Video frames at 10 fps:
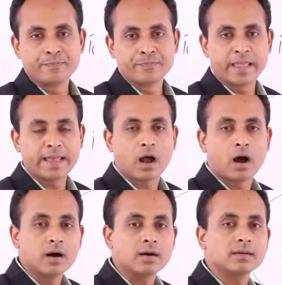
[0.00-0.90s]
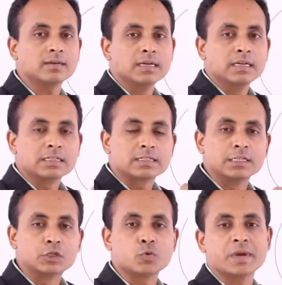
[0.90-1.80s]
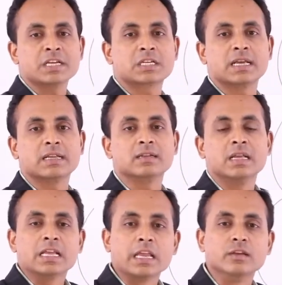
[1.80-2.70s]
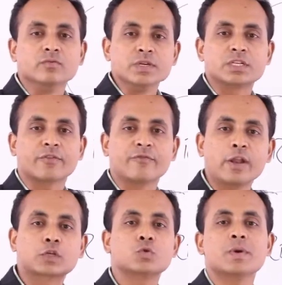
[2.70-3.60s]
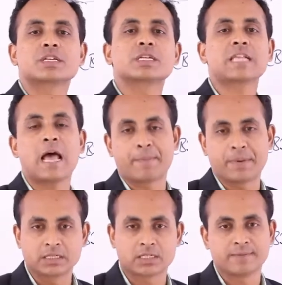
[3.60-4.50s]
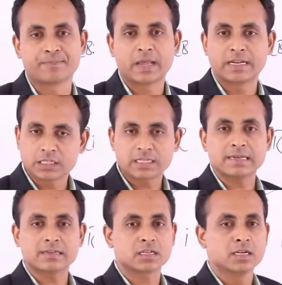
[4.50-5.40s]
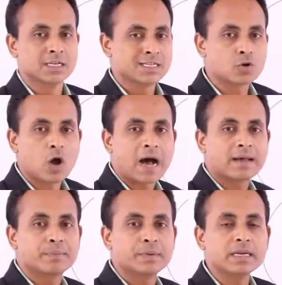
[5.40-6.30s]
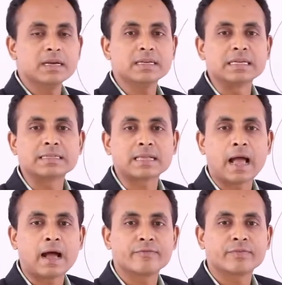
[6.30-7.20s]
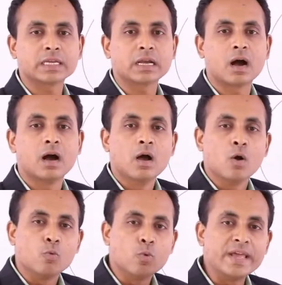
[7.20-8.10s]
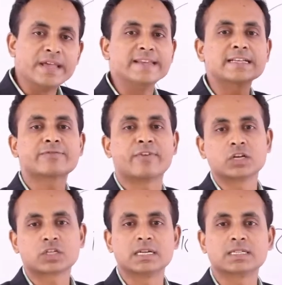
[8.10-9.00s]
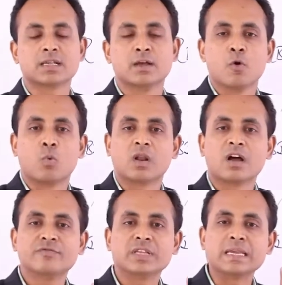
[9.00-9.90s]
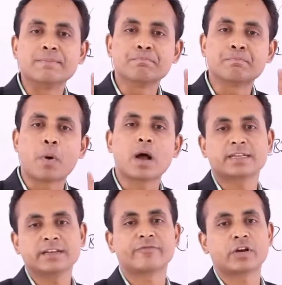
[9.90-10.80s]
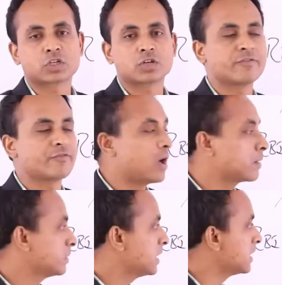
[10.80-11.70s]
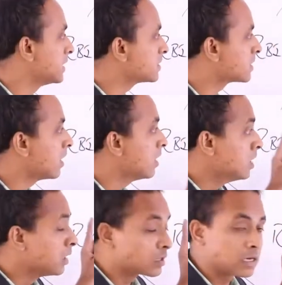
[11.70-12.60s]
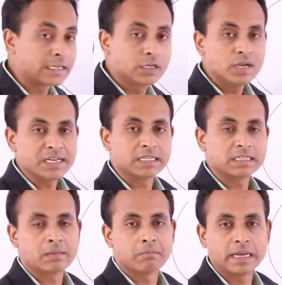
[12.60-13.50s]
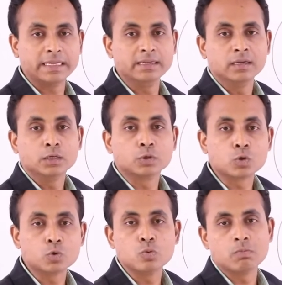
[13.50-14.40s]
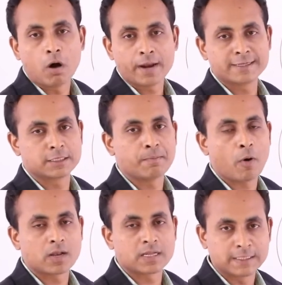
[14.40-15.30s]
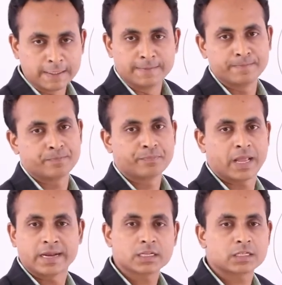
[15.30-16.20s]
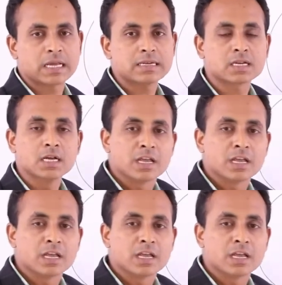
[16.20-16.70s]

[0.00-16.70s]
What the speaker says: There are situations in which fluctuations happen. Understand? So RBI is having various functions. One of the important function of RBI is regulating the money through monetary policy. Understand?